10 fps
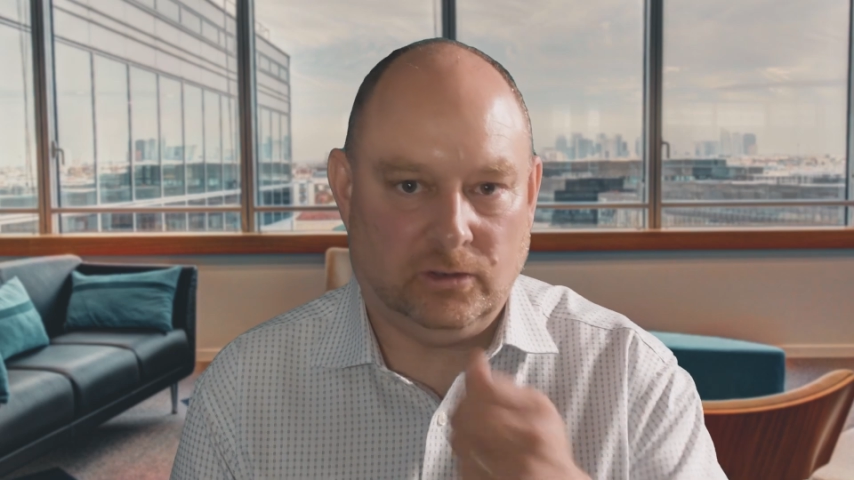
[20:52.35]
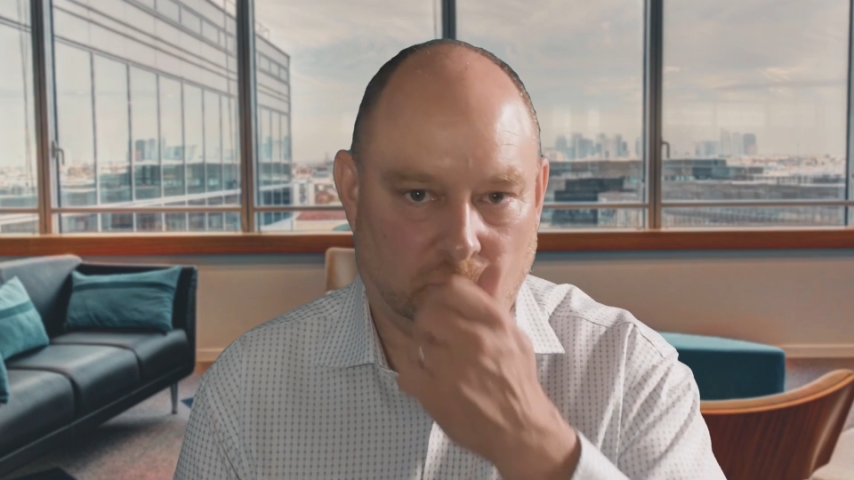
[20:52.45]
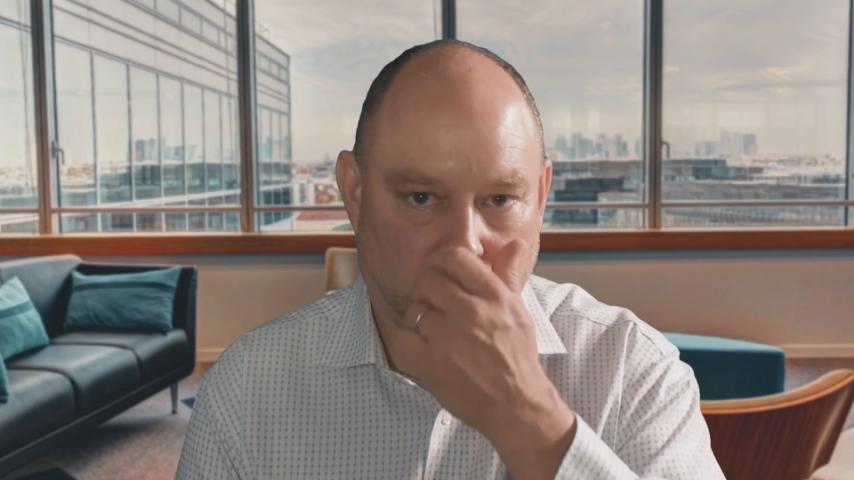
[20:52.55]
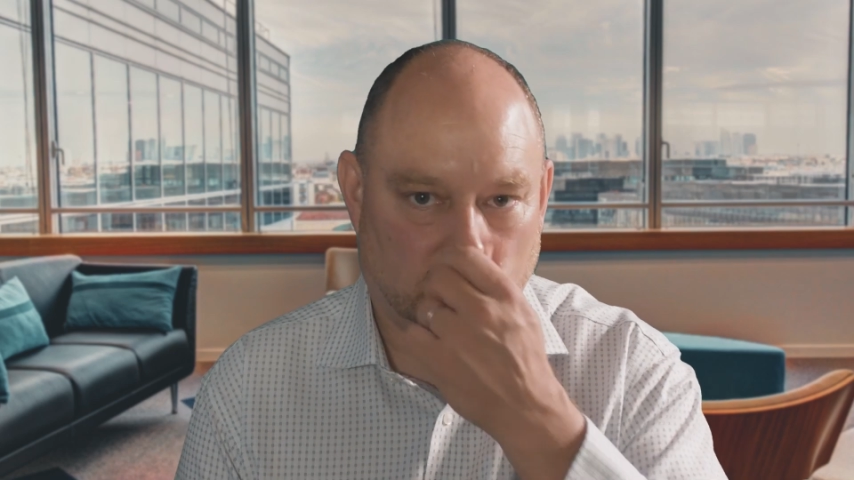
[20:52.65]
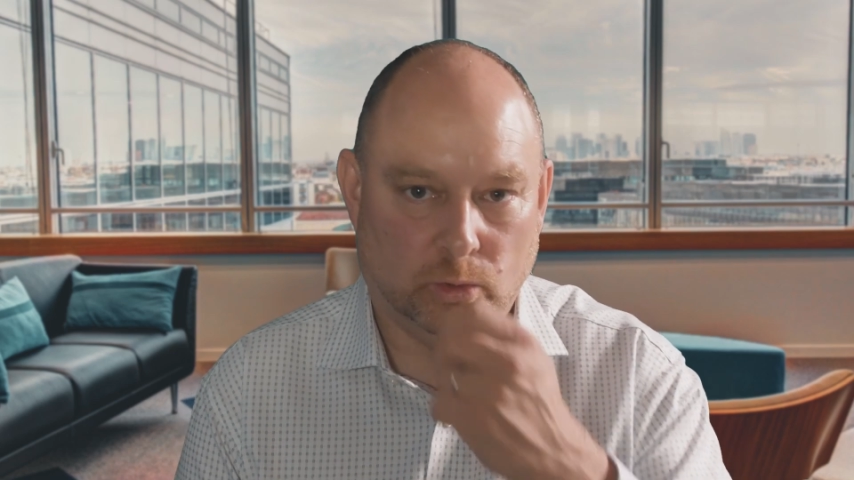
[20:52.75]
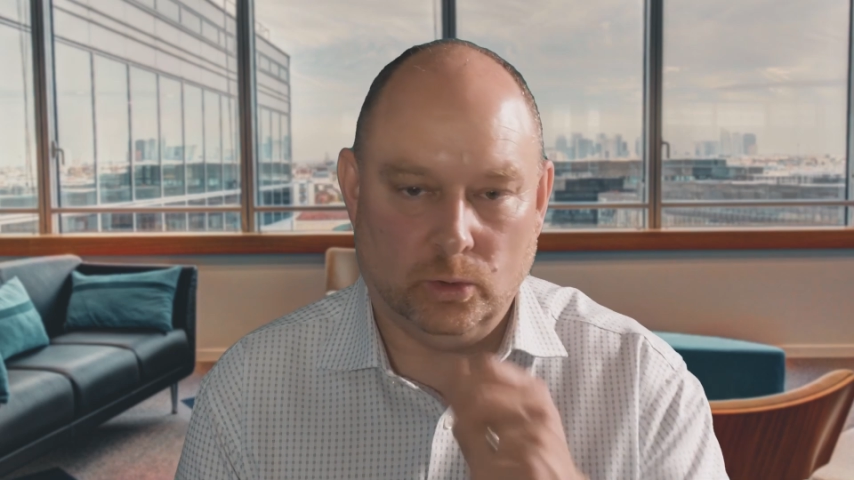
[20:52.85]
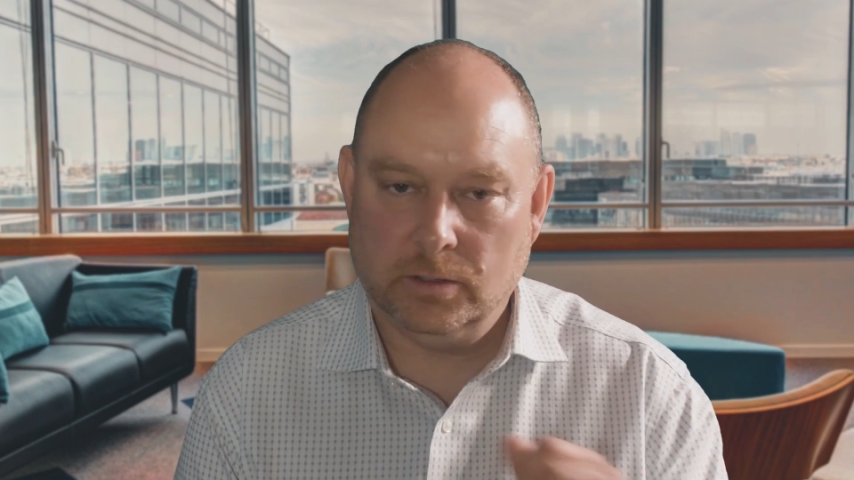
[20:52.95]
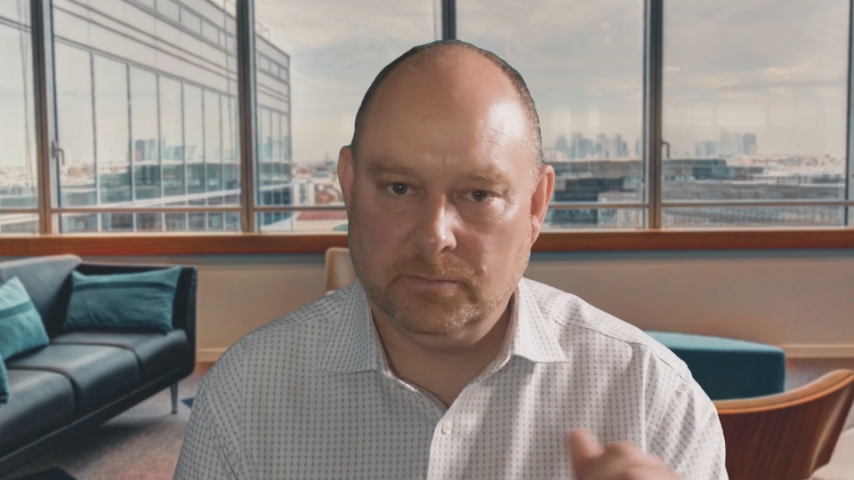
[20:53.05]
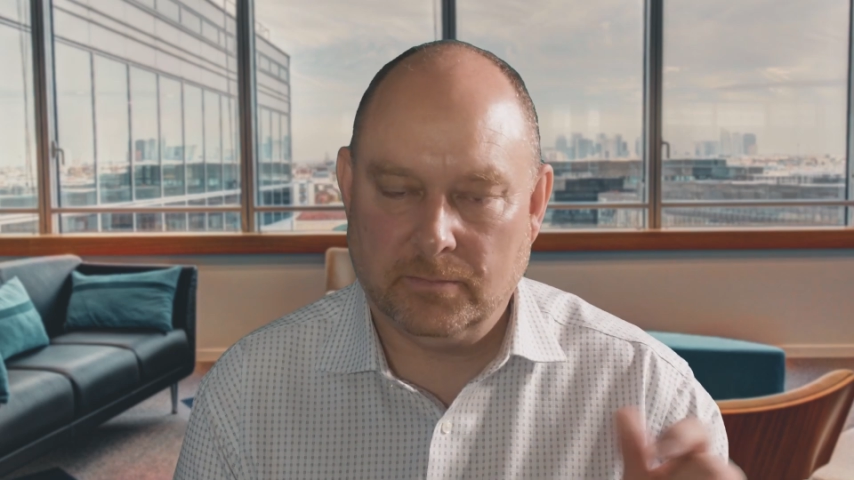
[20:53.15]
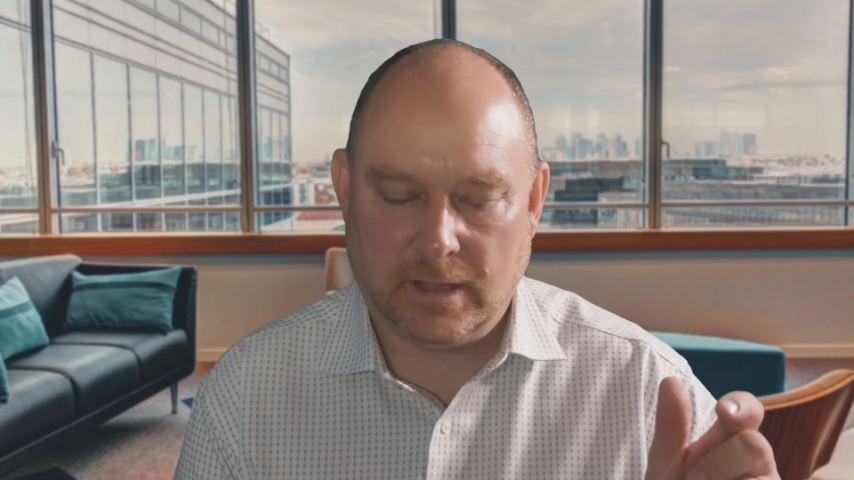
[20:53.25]
to
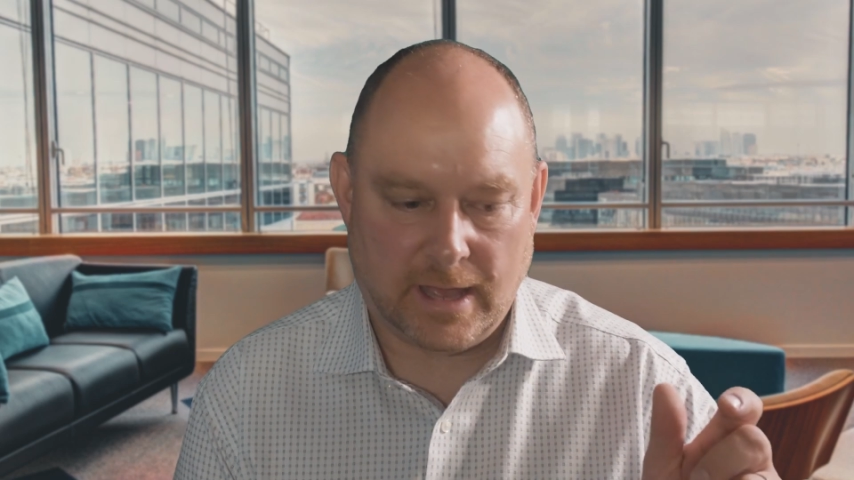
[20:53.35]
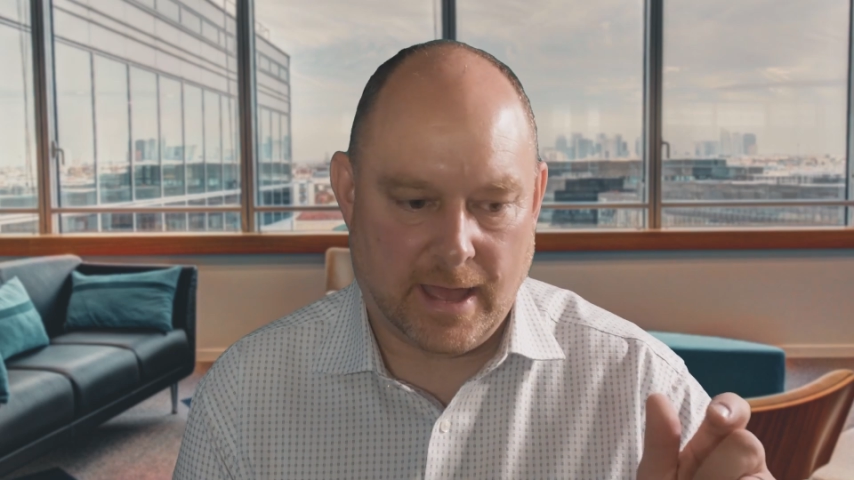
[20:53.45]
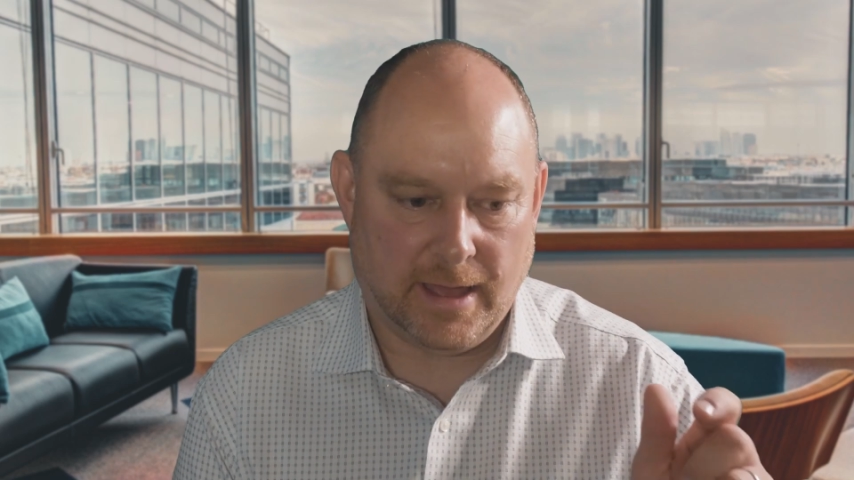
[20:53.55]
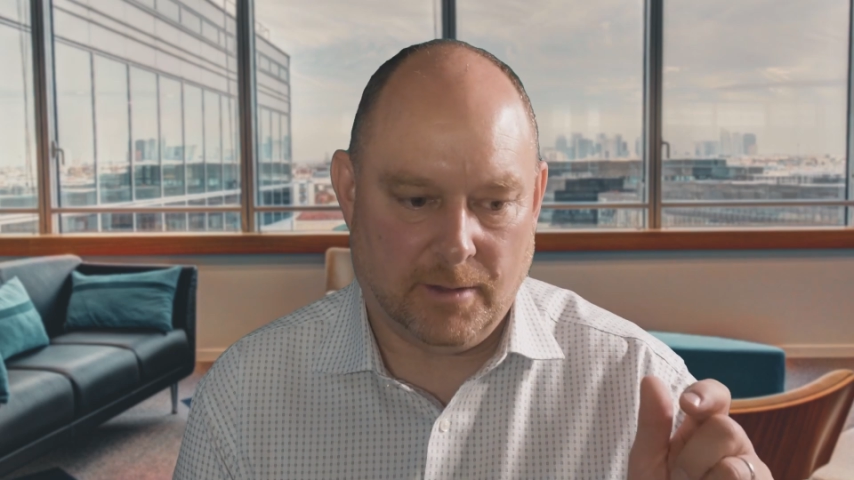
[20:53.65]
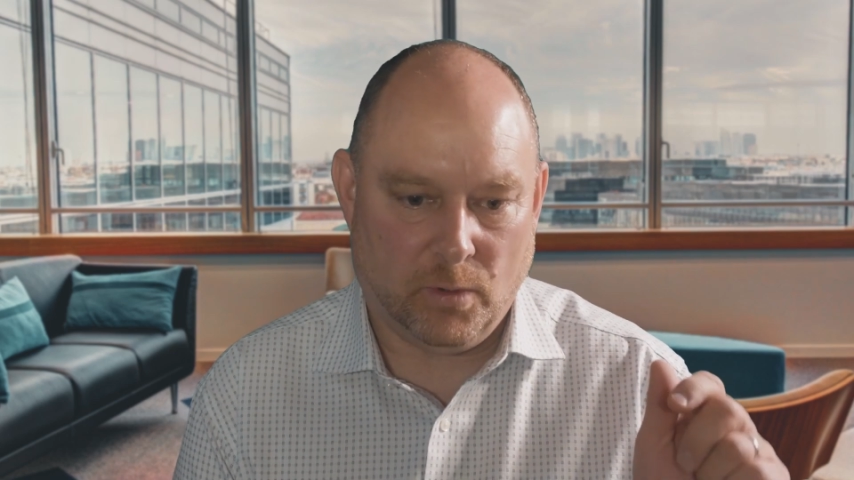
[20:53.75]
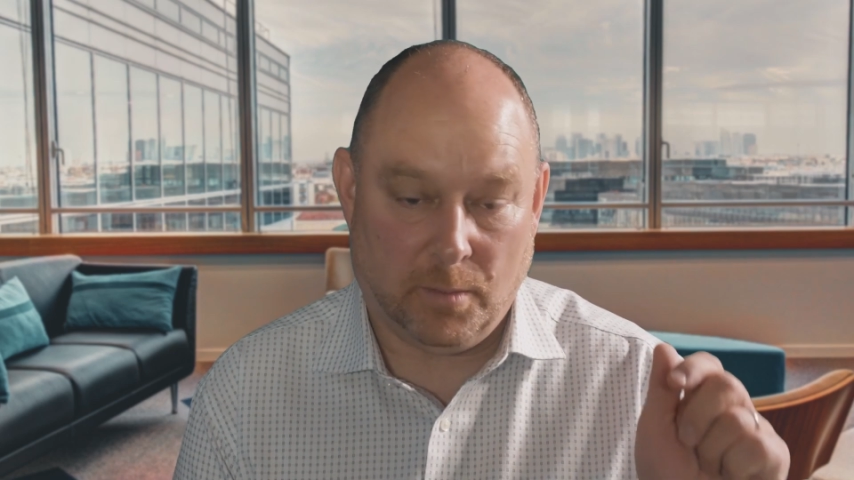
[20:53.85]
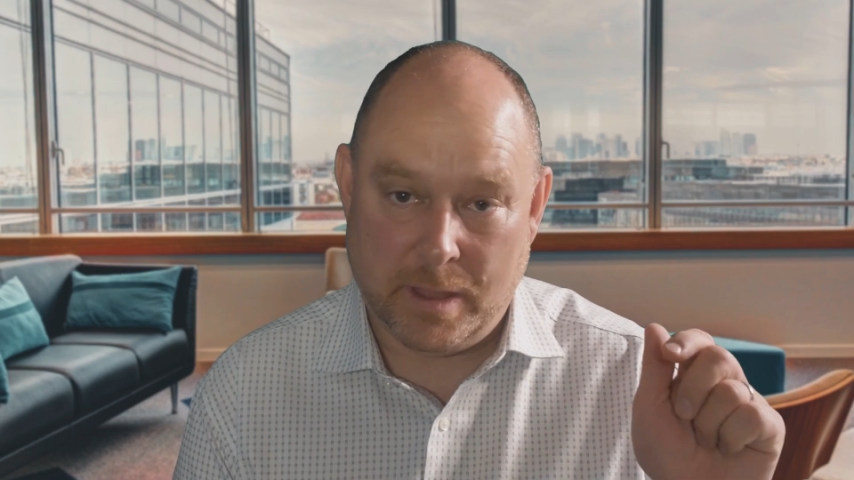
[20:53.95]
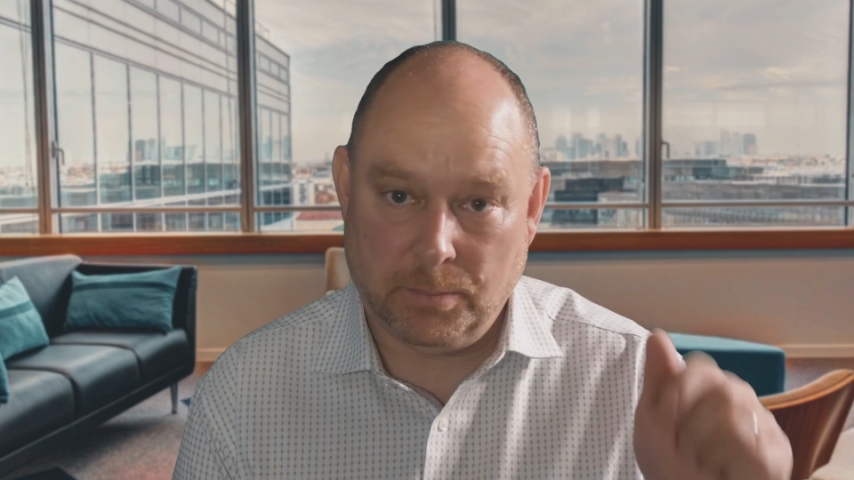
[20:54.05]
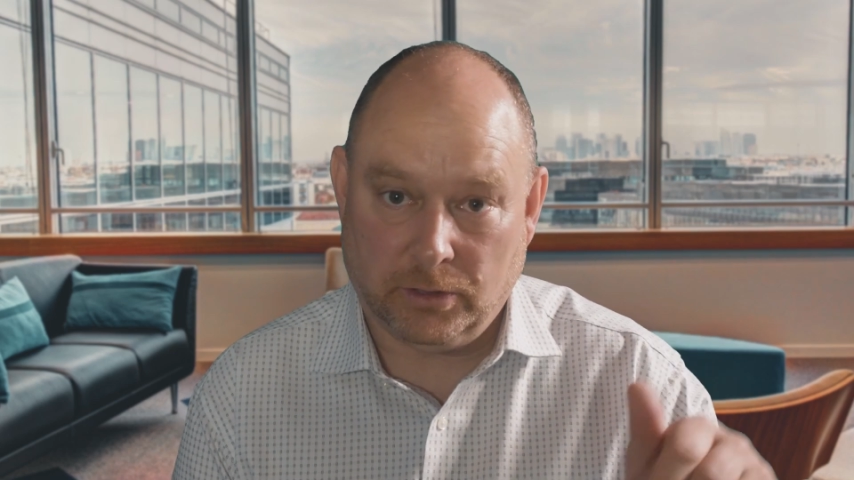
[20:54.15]
where people